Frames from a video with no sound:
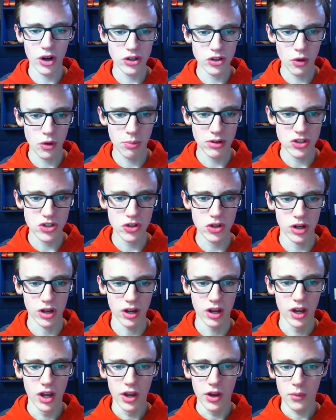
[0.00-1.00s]
to open a string.
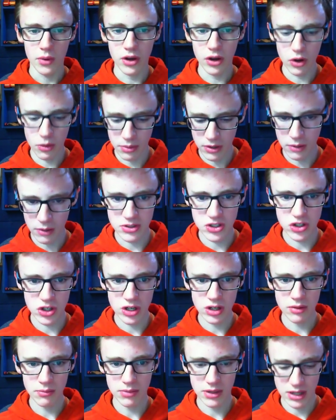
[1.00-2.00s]
We gotta open up a
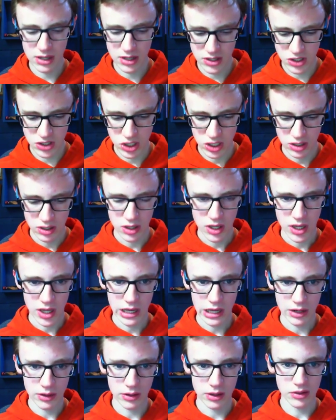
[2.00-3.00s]
string because
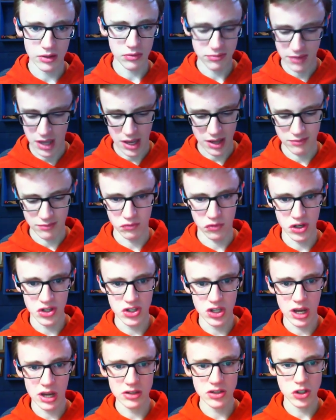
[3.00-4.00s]
it, it reads
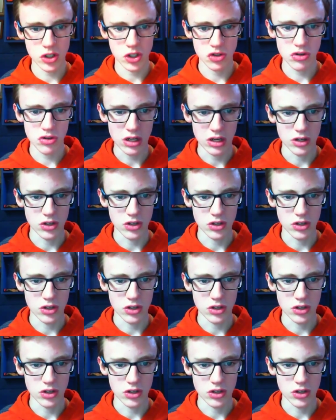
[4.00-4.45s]
it as a string.